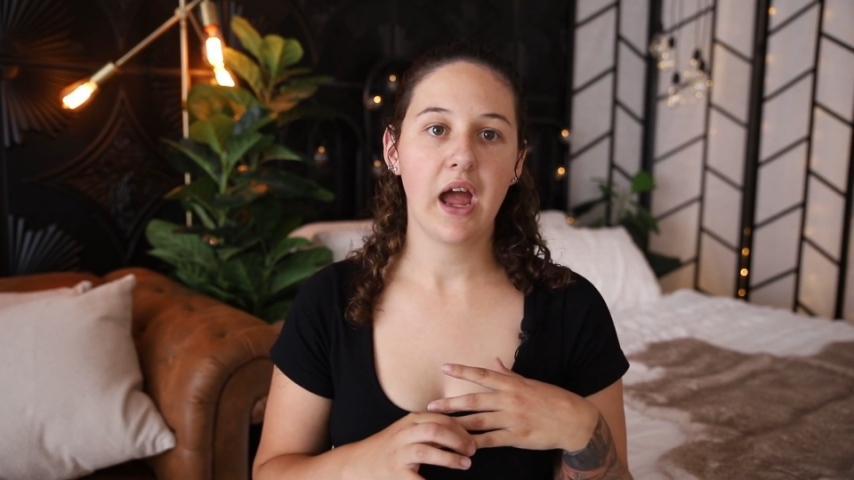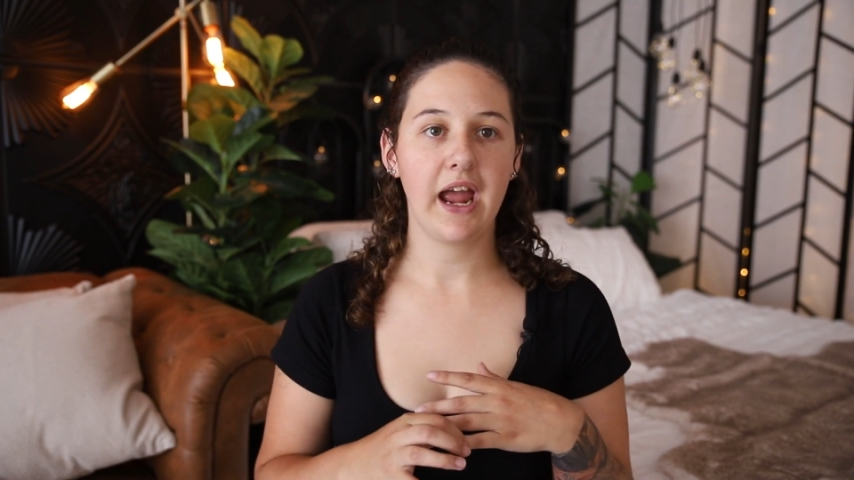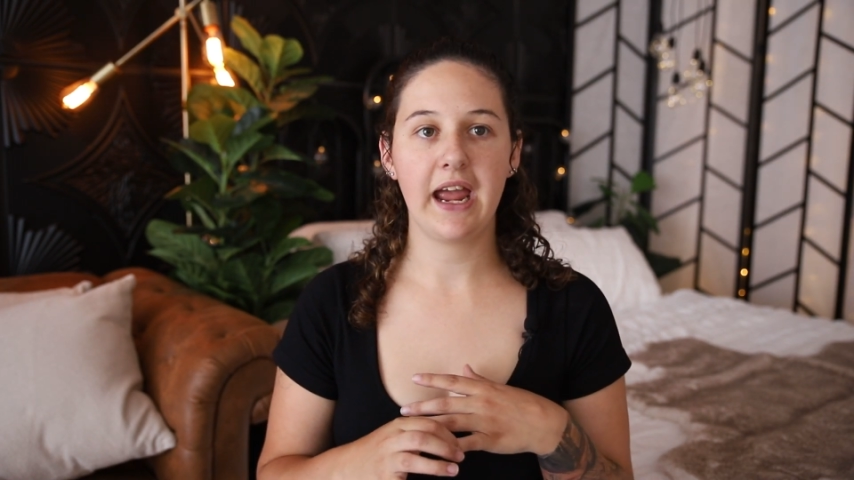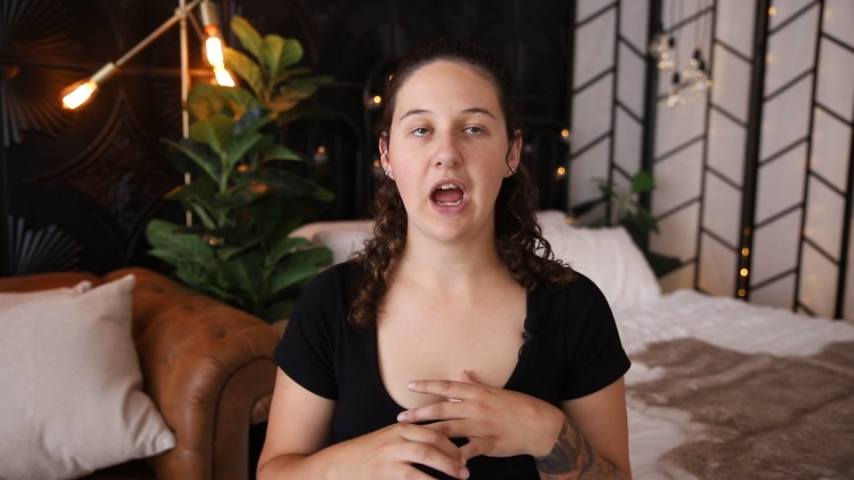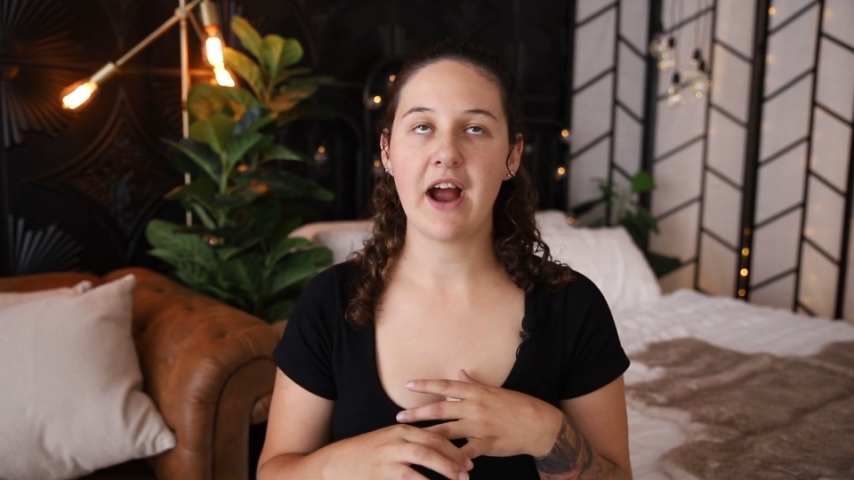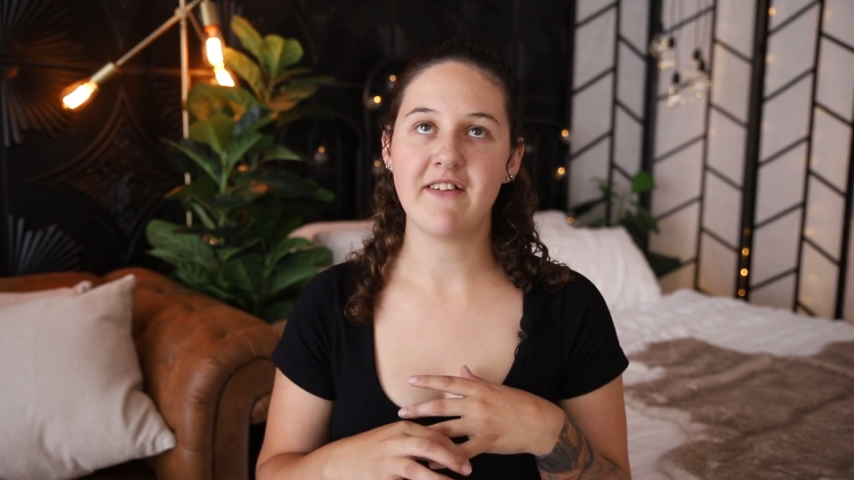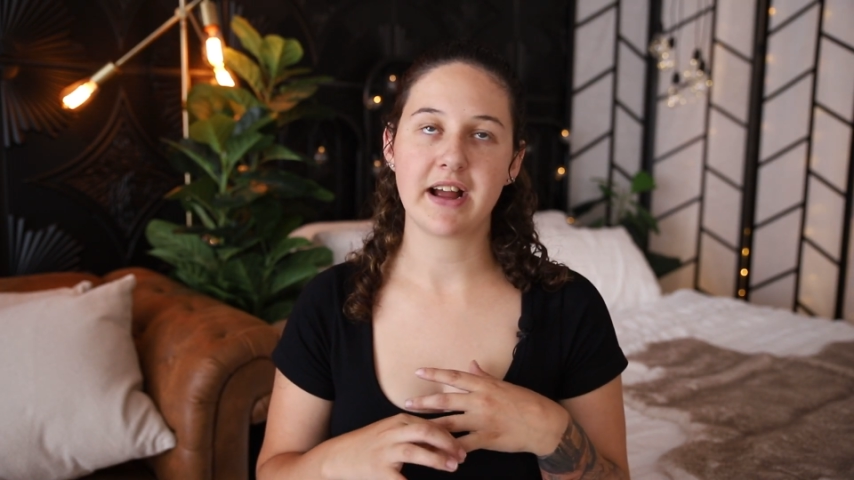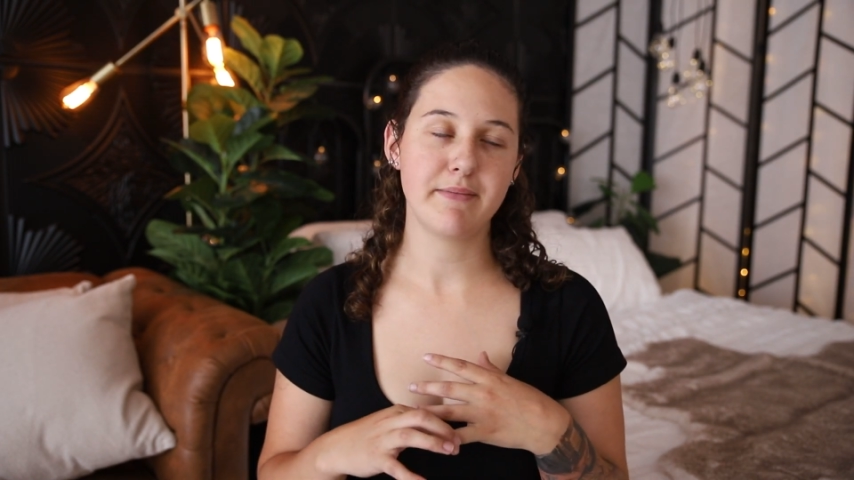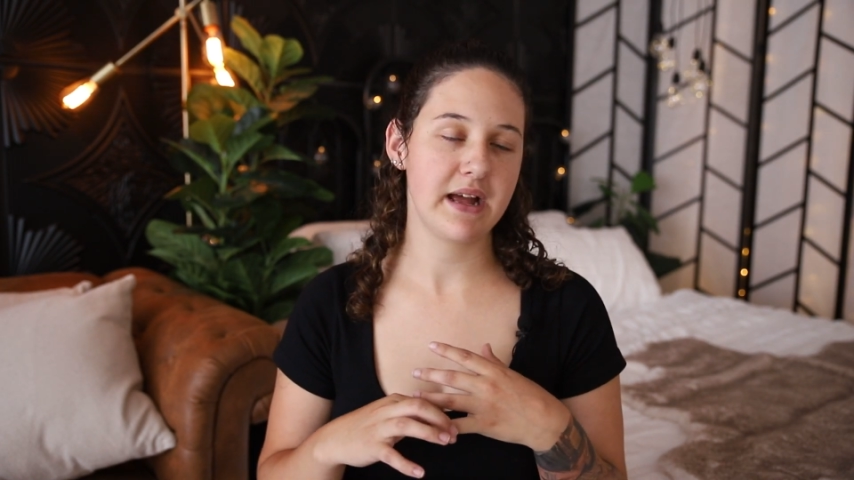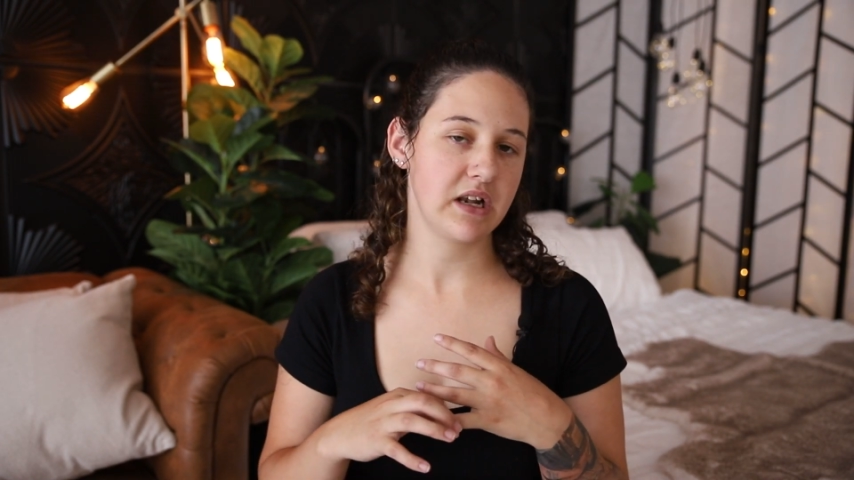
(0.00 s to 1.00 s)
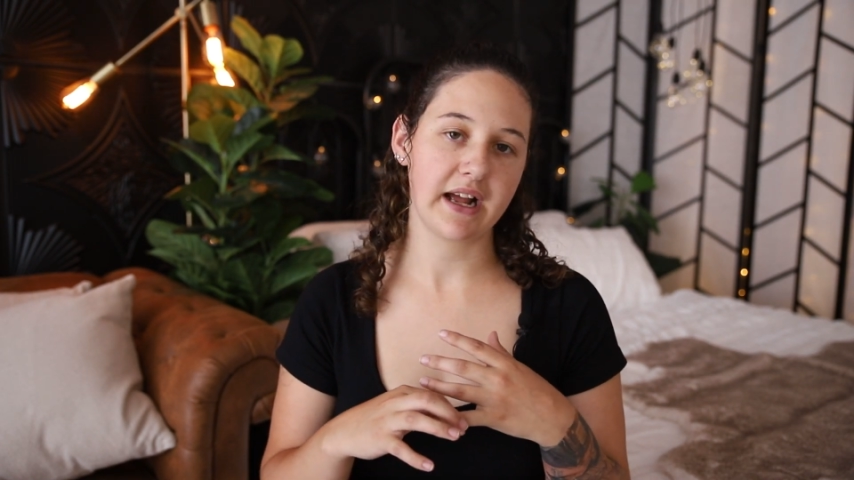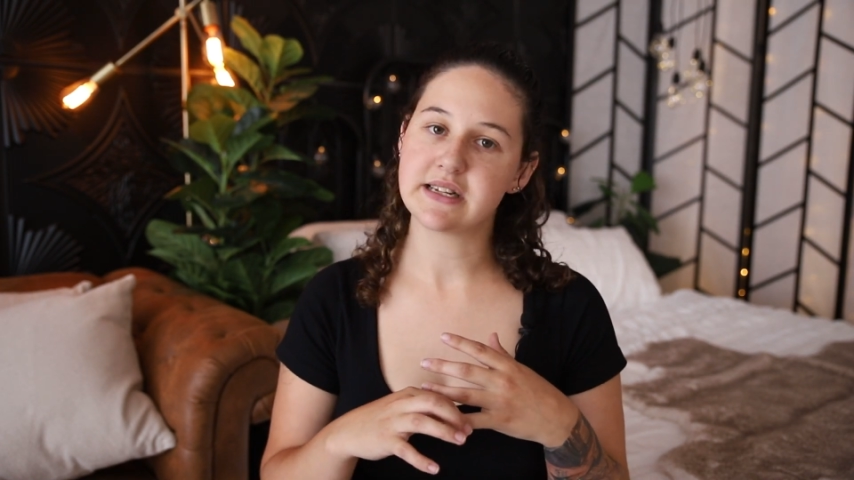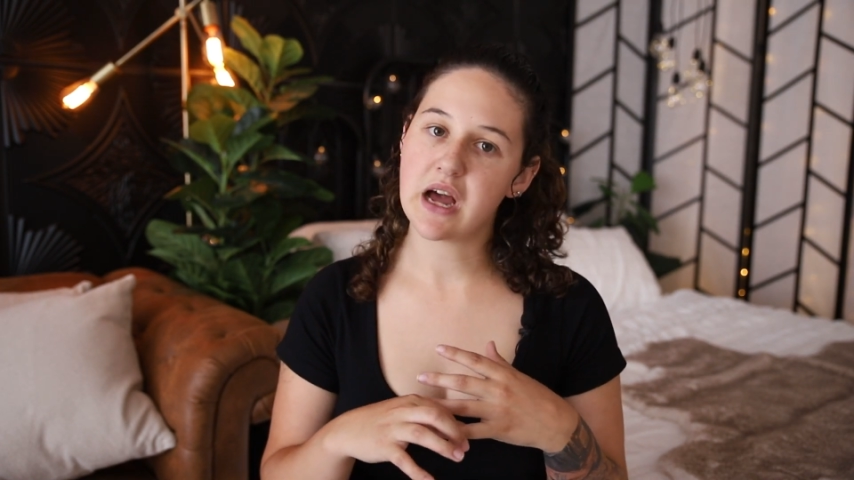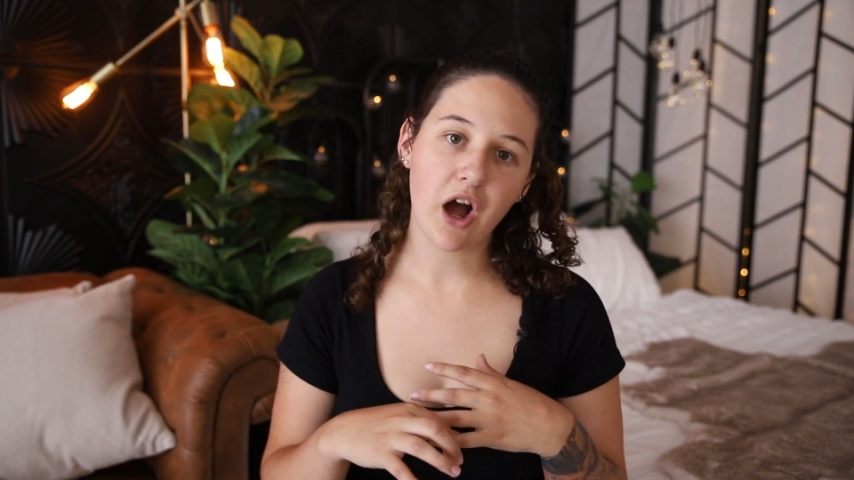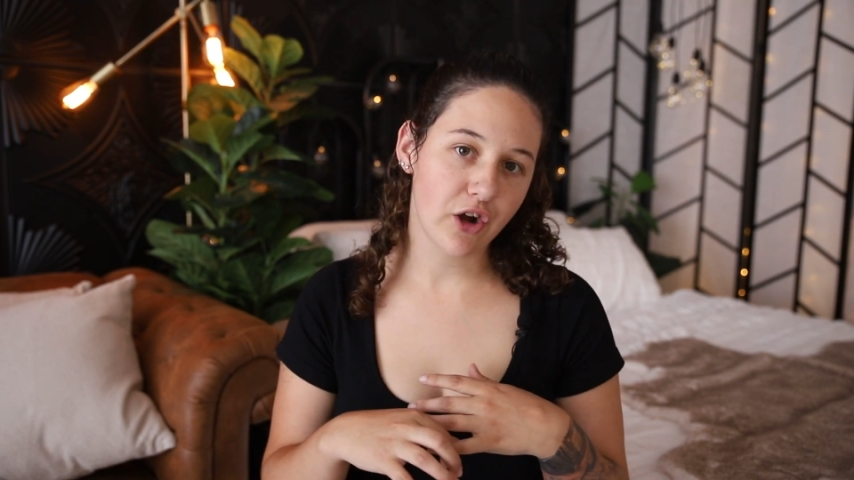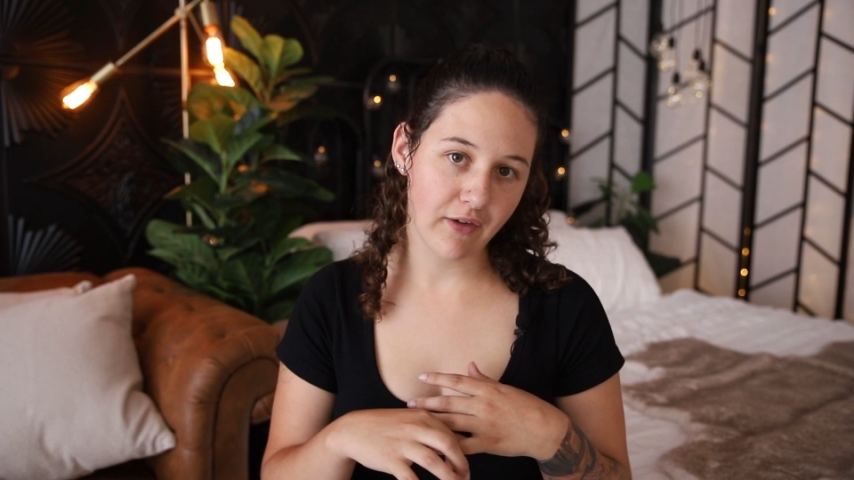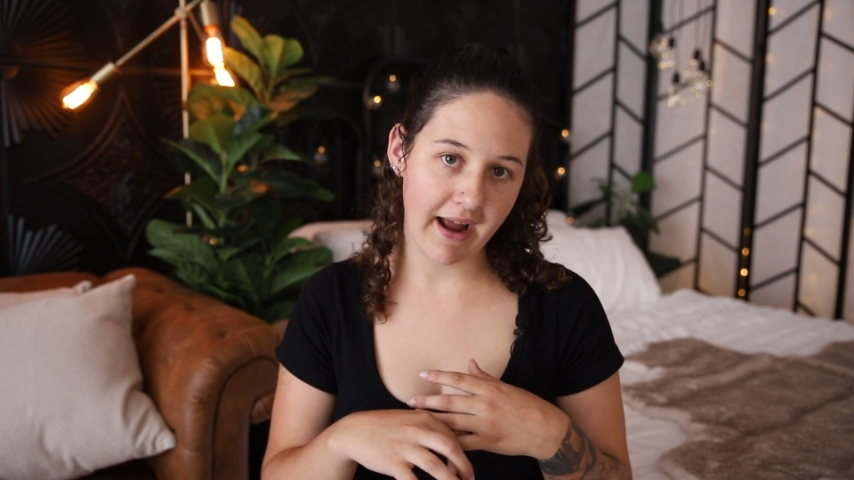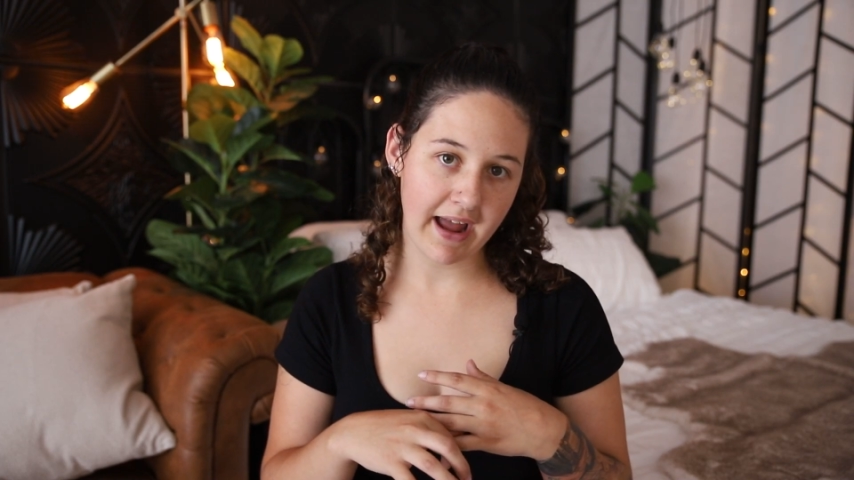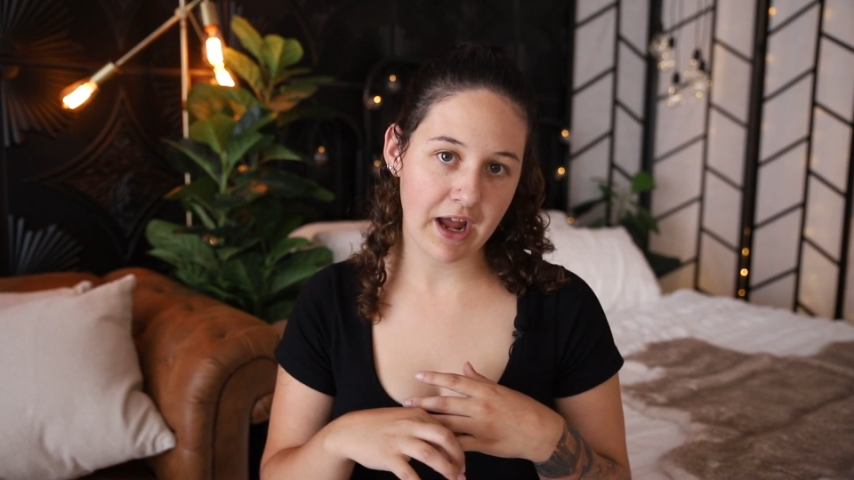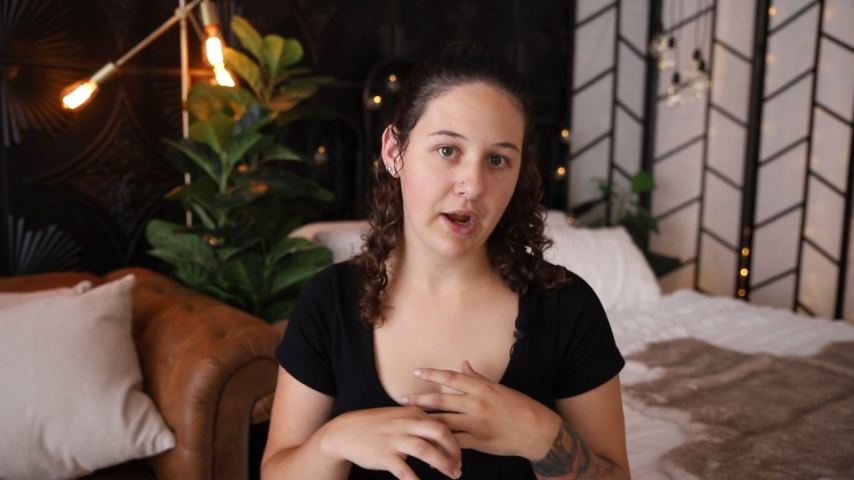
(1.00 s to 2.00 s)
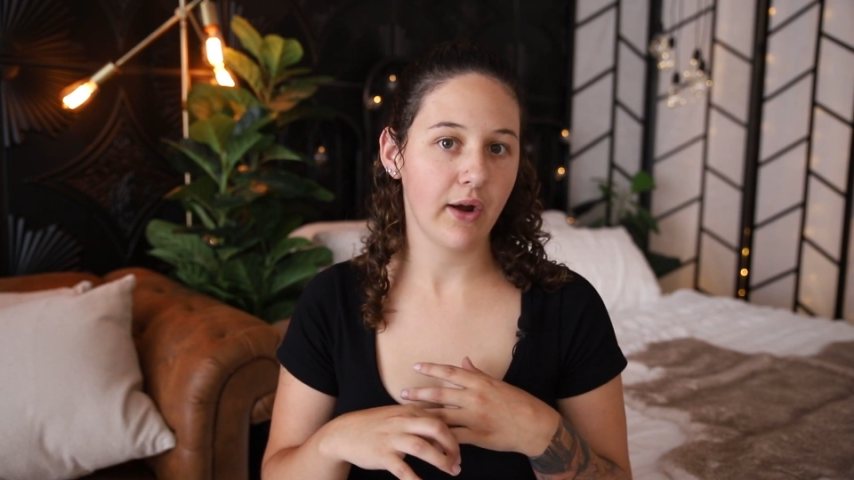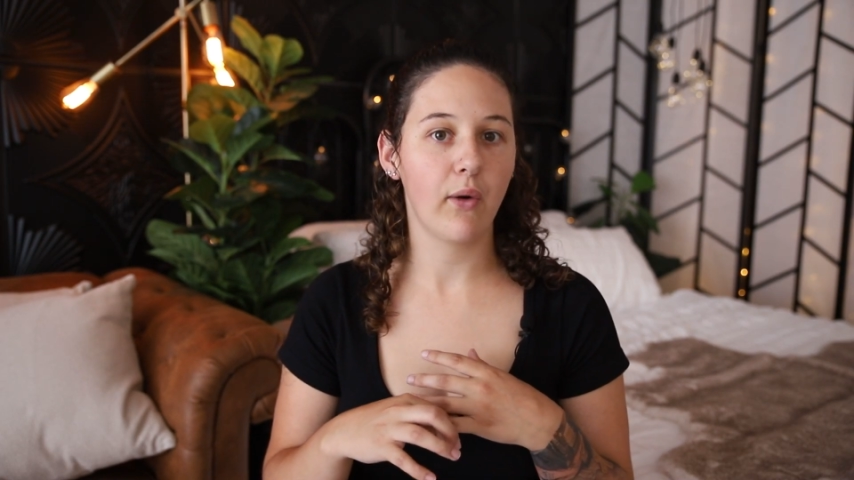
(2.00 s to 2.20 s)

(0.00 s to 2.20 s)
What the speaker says: I recommend like a dark grey